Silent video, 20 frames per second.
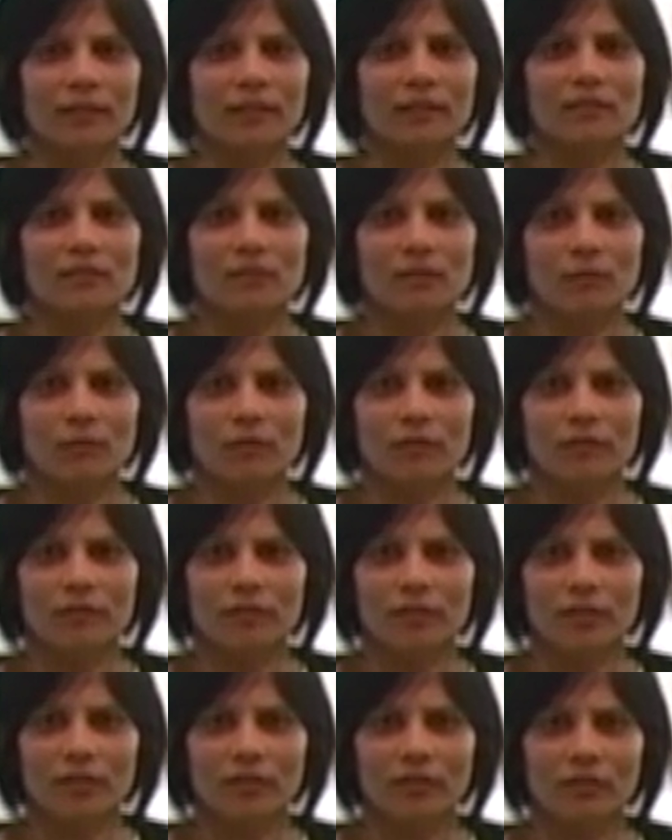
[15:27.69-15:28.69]
and some of
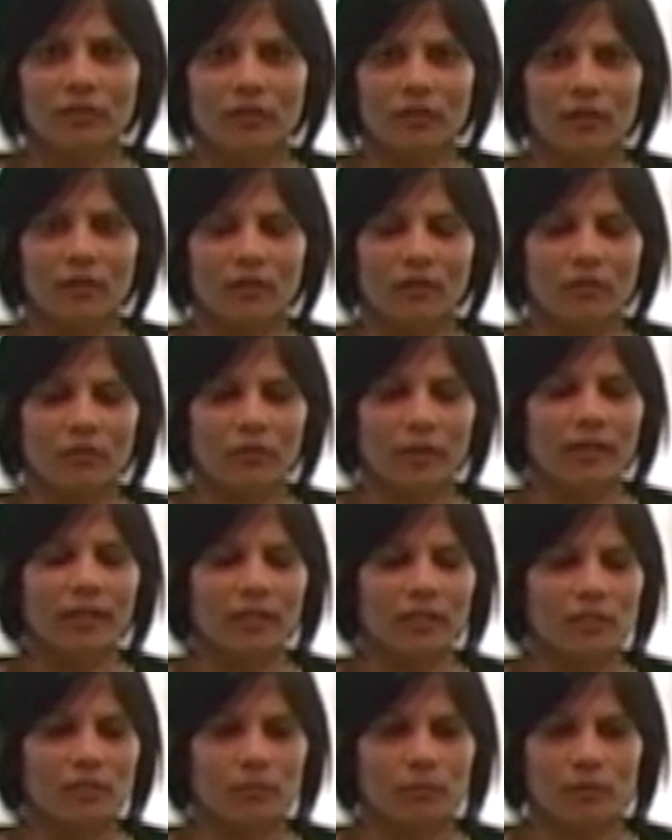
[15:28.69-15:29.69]
their
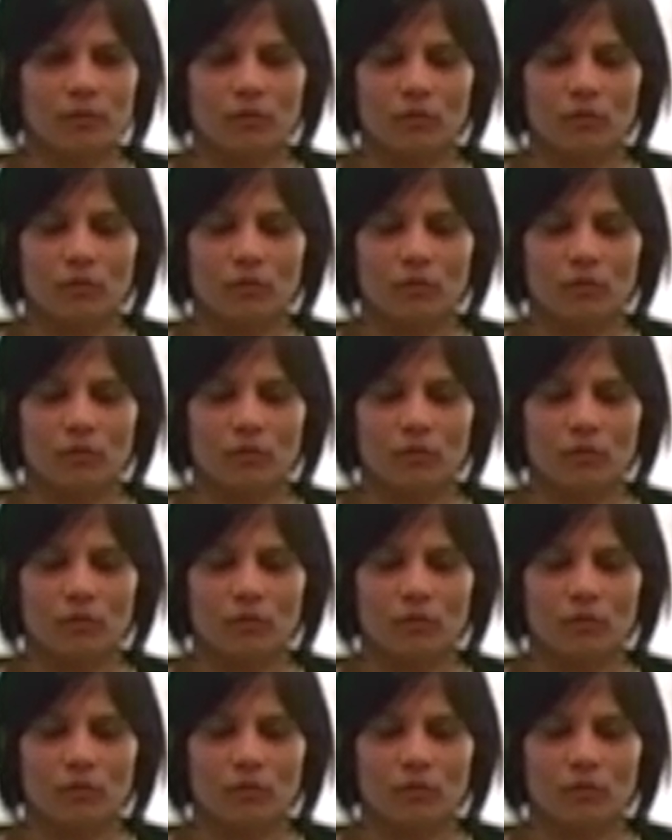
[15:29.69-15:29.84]
writings were